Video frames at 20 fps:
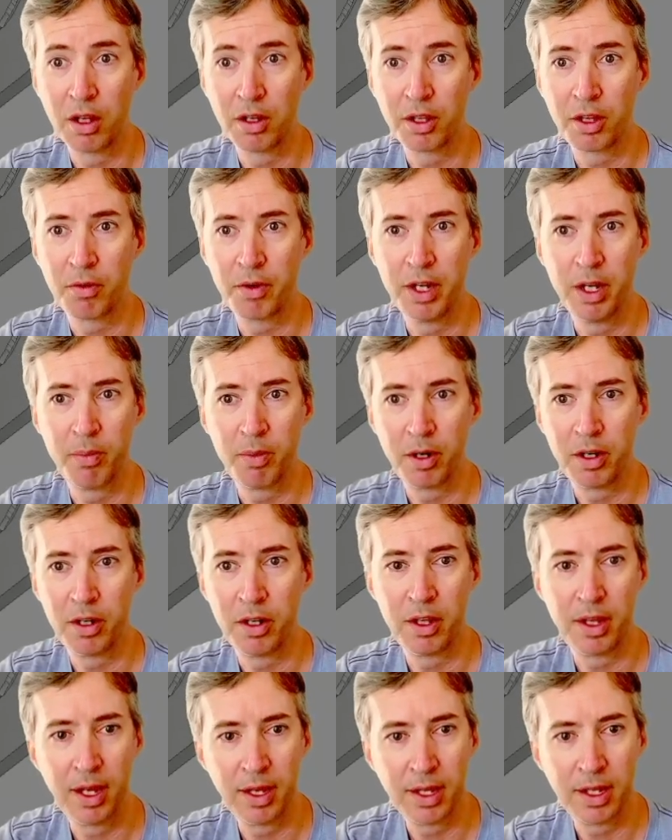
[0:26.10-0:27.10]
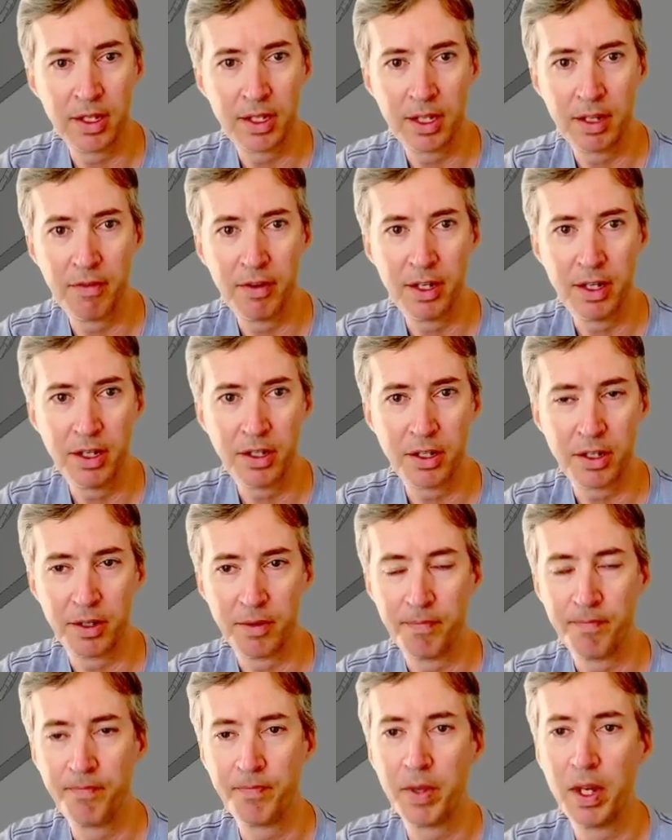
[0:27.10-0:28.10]
3D printer, then that's even easier.
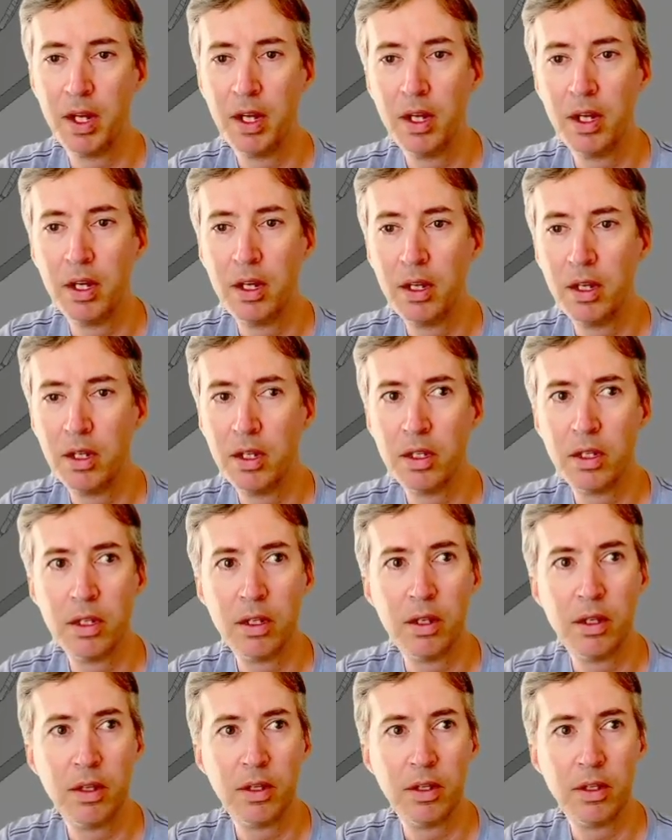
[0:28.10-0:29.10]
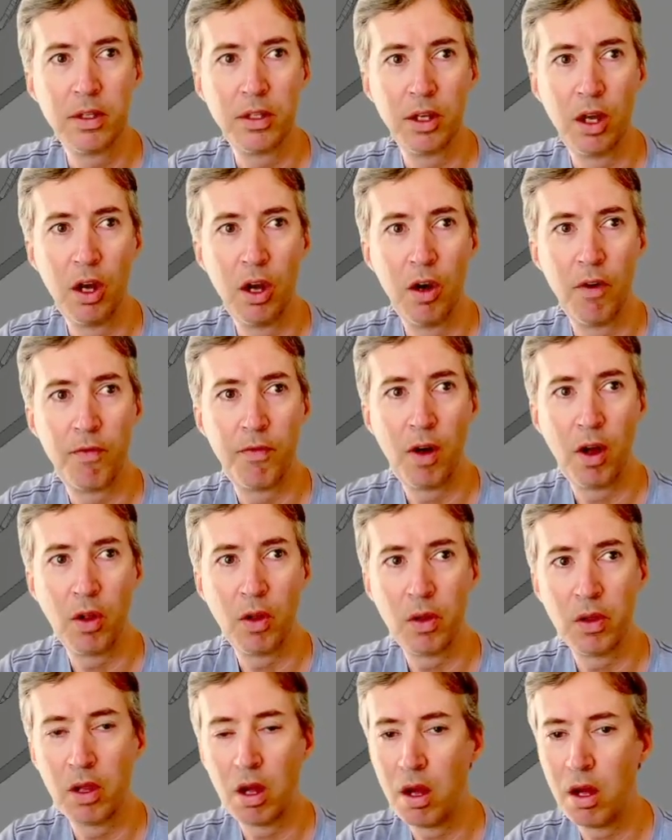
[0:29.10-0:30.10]
So follow
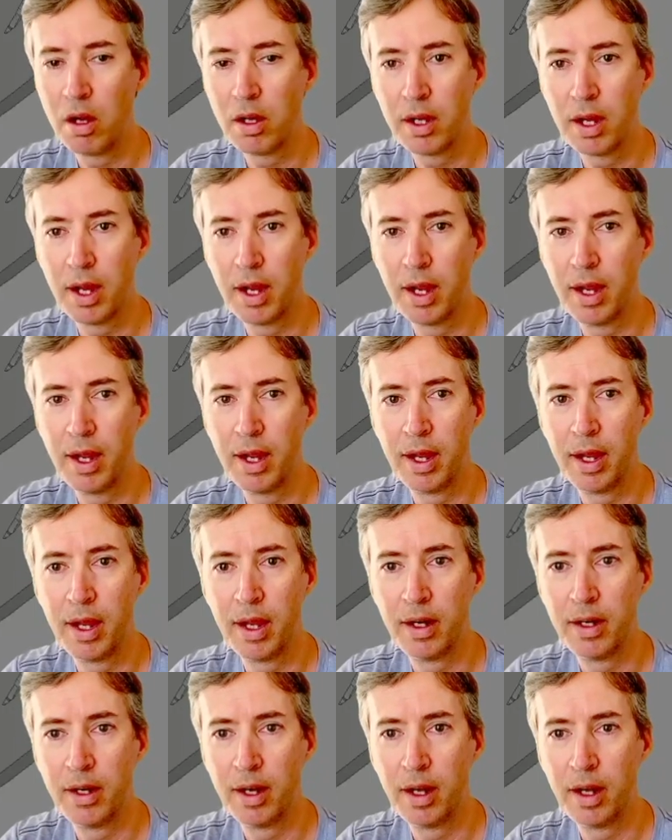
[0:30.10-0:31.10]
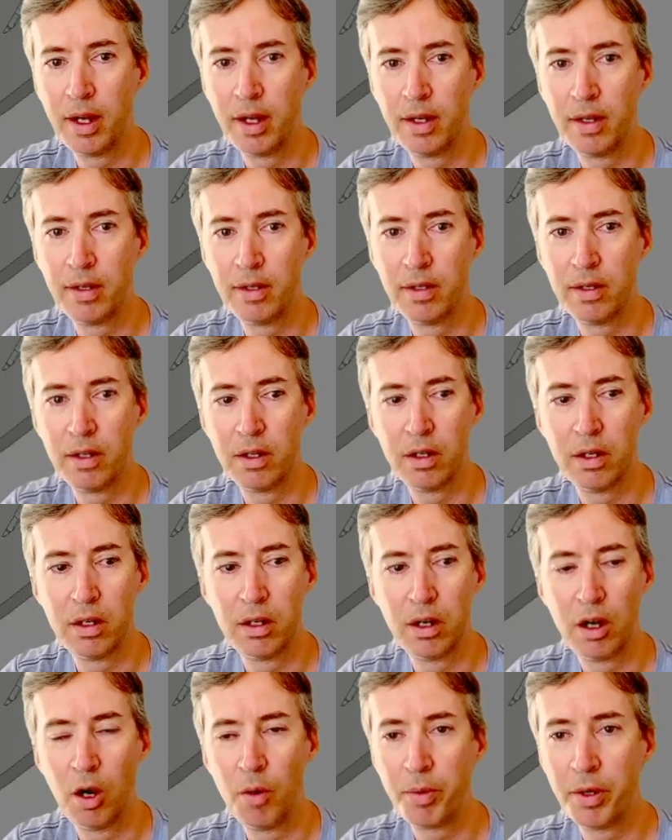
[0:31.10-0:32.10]
along and
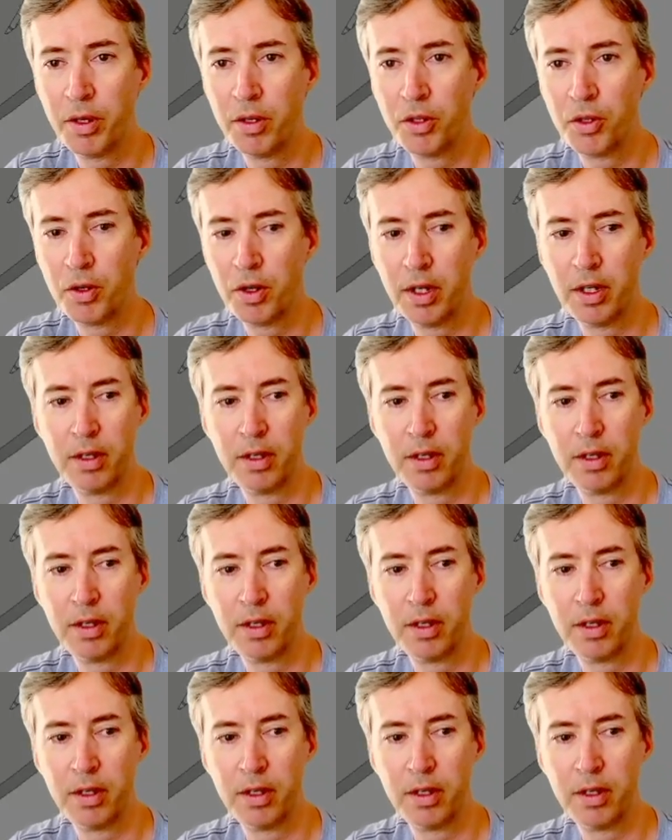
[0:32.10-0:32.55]
hope you enjoy.